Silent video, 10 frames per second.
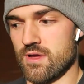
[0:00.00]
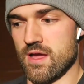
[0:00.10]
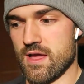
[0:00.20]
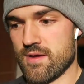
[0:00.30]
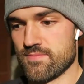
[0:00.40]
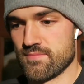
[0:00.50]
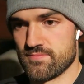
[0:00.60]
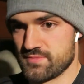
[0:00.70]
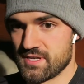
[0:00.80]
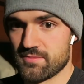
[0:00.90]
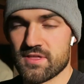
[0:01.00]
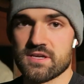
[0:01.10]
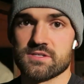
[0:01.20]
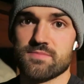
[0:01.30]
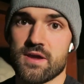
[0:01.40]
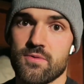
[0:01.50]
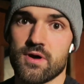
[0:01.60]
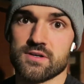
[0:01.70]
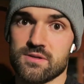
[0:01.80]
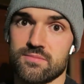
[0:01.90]
Um, some things may
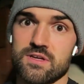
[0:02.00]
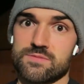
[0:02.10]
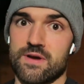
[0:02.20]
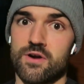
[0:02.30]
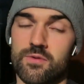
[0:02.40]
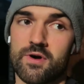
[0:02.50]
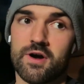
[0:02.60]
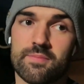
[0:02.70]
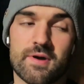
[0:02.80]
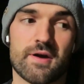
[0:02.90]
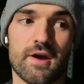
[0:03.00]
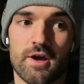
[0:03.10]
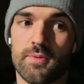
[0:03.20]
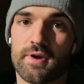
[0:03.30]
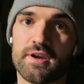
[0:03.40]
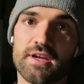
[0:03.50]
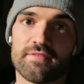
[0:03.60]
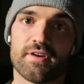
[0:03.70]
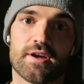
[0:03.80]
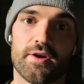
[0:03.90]
work, some things may not work, but we're going to
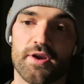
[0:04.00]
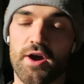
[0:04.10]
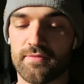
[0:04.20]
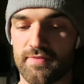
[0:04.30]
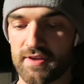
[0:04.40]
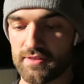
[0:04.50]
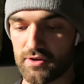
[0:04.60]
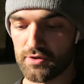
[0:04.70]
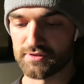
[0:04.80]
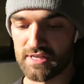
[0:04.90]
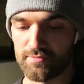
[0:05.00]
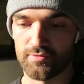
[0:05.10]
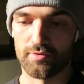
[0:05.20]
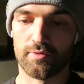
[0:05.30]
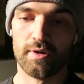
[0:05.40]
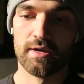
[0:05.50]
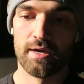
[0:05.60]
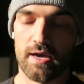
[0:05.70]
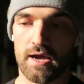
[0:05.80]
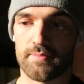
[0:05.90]
give it a go, and hopefully the content will
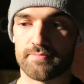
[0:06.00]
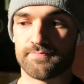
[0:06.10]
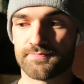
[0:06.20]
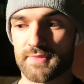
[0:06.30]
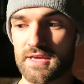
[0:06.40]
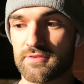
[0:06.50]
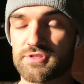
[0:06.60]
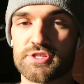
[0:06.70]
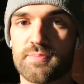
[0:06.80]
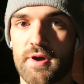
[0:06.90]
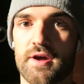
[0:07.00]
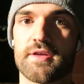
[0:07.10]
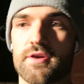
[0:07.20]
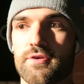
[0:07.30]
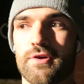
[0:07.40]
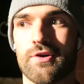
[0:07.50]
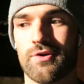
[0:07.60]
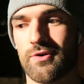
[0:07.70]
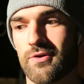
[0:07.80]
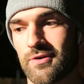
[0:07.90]
um, either inspire you
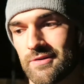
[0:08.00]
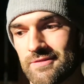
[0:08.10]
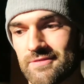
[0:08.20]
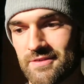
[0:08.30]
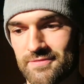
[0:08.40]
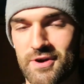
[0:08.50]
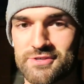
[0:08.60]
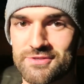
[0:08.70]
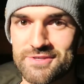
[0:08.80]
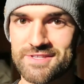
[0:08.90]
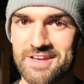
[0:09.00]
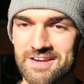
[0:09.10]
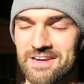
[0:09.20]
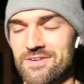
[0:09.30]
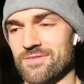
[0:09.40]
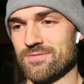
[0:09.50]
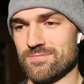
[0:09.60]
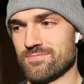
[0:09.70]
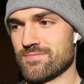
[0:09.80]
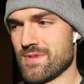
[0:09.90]
or advise you to stay clear of
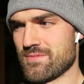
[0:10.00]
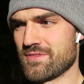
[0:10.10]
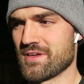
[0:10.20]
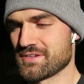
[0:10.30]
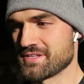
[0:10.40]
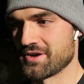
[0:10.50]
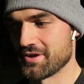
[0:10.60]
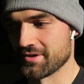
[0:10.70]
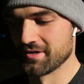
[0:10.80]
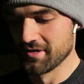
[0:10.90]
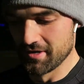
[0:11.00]
maybe things that aren't